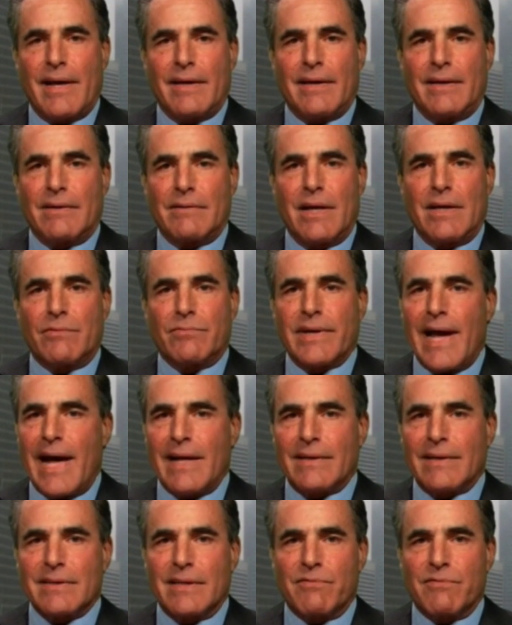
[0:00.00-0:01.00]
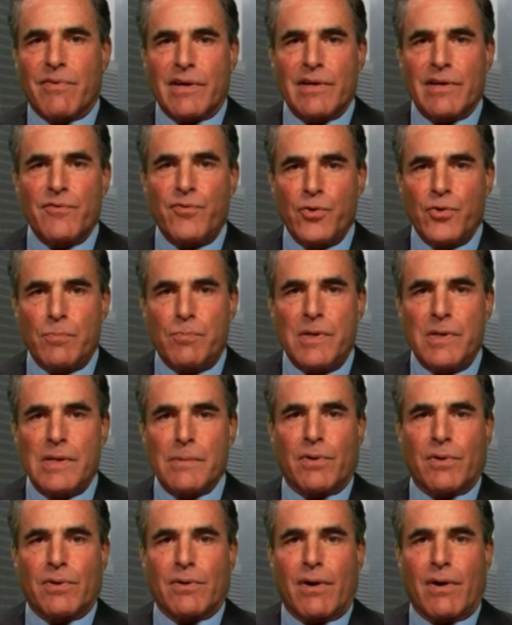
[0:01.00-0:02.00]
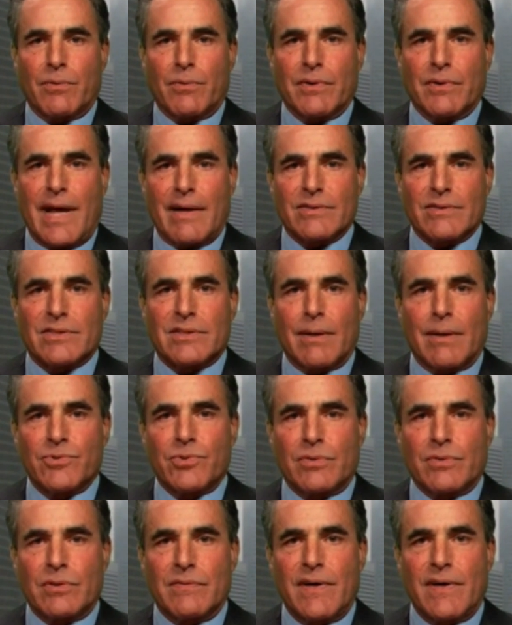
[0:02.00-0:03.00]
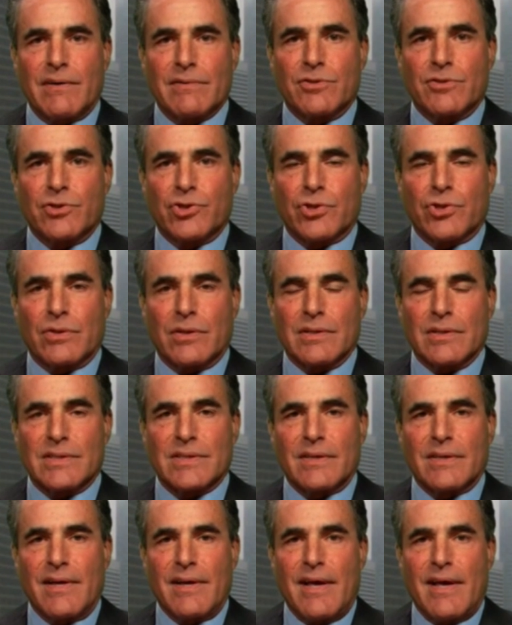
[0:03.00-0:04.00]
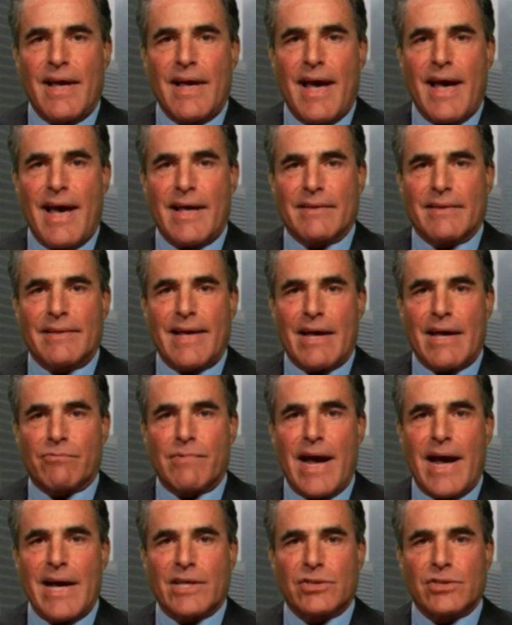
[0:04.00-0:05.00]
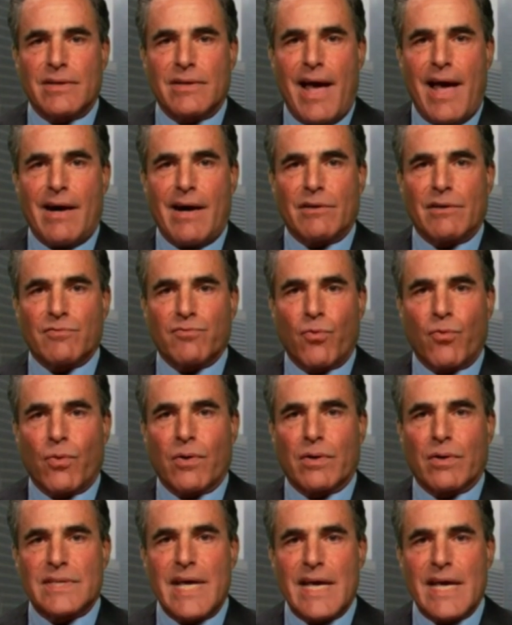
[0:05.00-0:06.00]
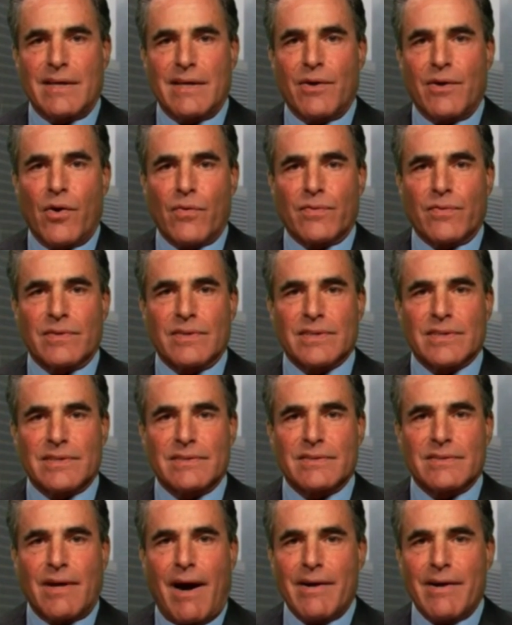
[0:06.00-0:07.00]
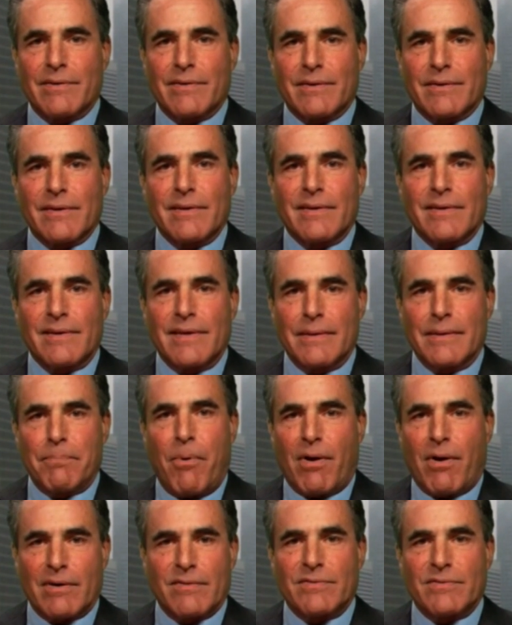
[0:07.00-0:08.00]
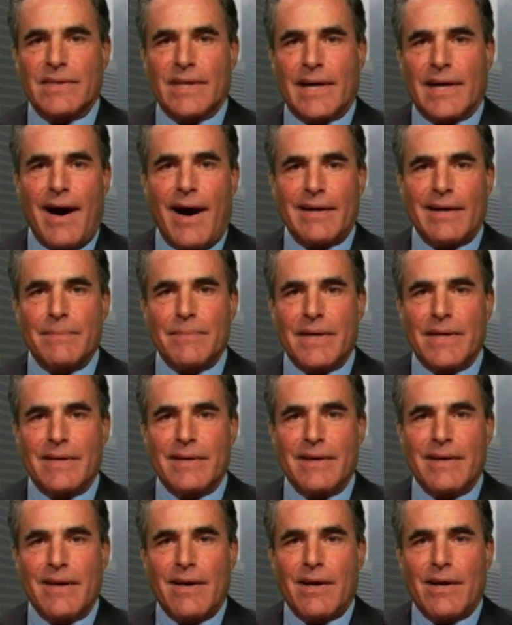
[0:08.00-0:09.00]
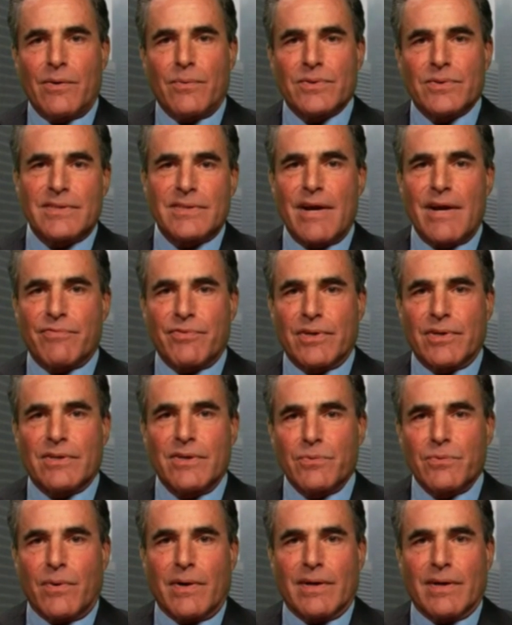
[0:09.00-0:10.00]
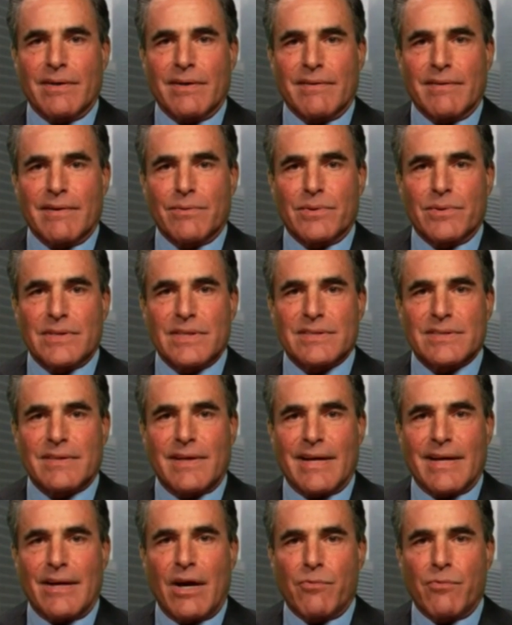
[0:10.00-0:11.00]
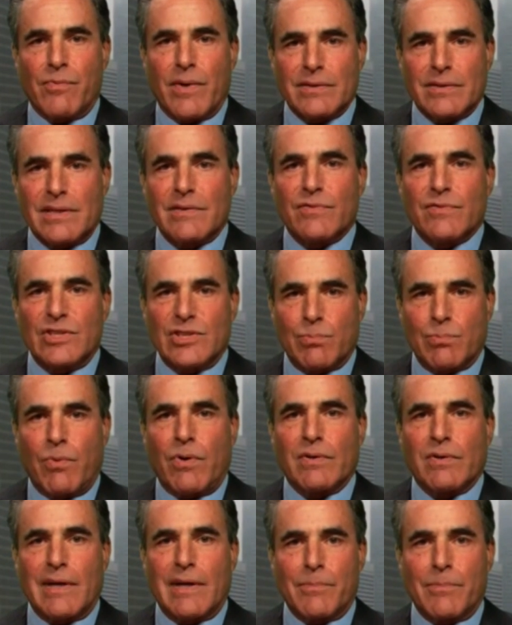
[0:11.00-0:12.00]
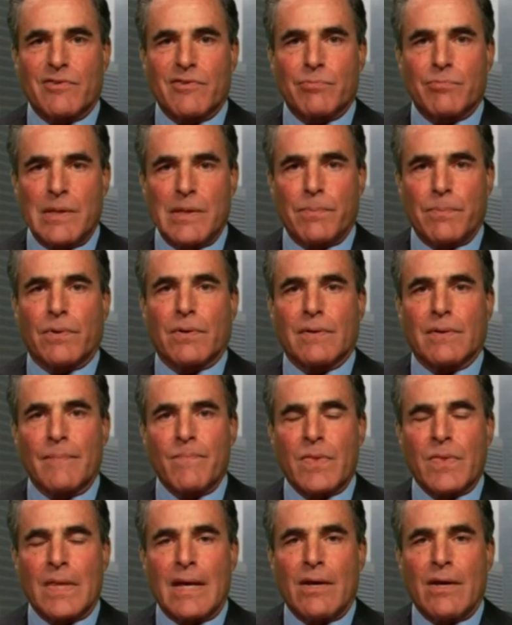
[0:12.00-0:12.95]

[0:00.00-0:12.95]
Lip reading: In reality, very few people are without some sort of health insurance, and that rationale for taking over this entire part of the economy was never a good one. There were just like a relatively small number of people